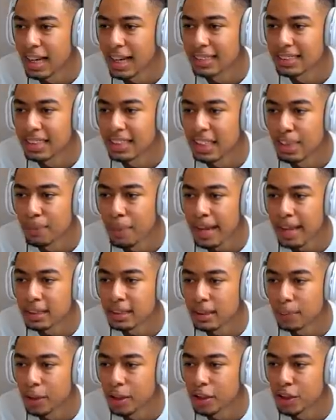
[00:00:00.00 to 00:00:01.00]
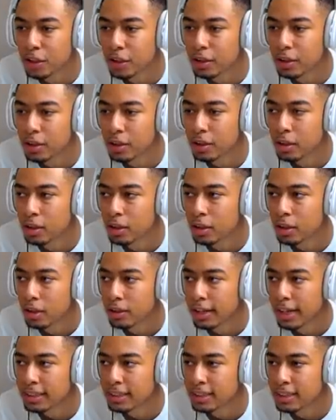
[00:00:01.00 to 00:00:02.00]
that a teammate? I'm gonna shoot.
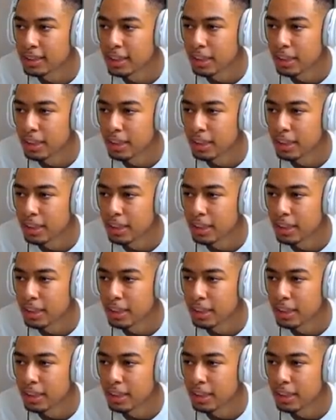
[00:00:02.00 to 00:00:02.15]
Okay, that's a